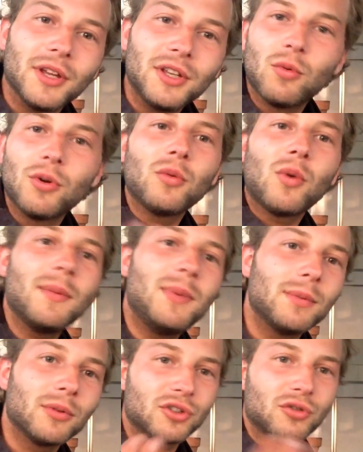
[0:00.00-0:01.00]
You wonder why
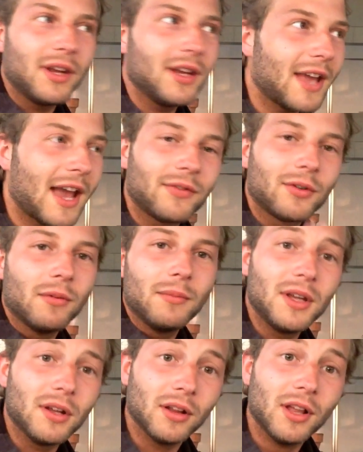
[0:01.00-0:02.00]
people drink after a
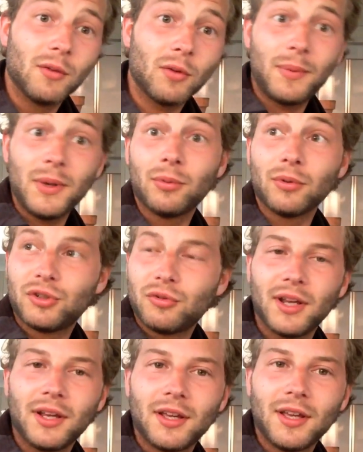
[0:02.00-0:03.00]
meal, why people
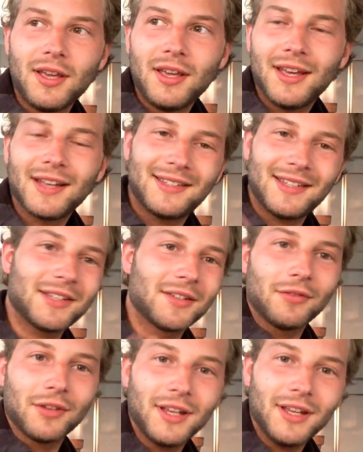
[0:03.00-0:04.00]
drink
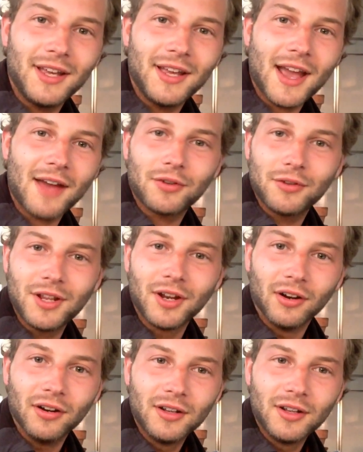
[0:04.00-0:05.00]
excessively after
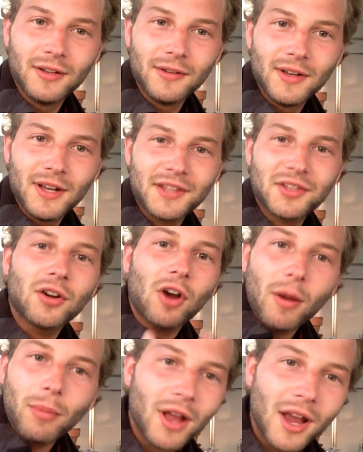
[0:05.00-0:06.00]
dinner. It's a
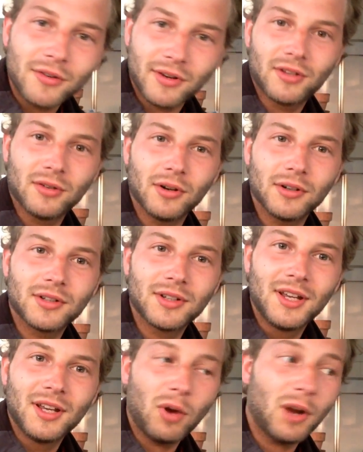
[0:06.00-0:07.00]
carbohydrate source.
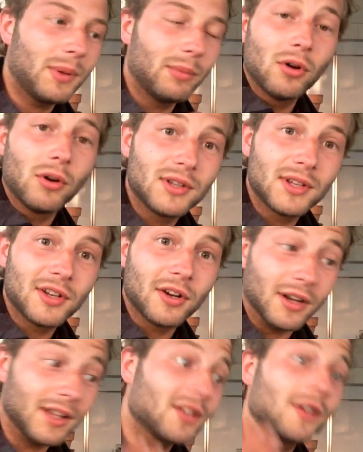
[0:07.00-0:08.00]
Why do people go to dessert?
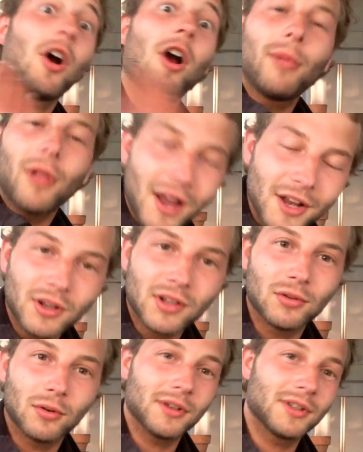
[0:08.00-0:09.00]
It's a carbohydrate
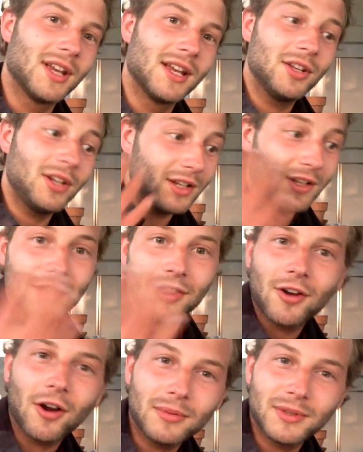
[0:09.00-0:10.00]
source. You need to get the
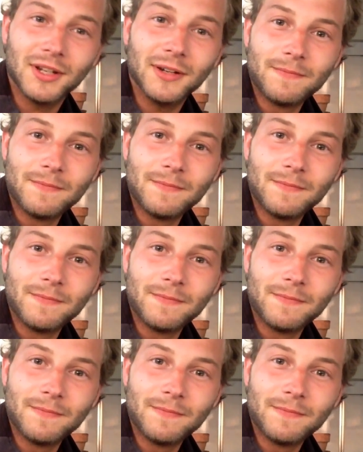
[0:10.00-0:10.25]
carbs in.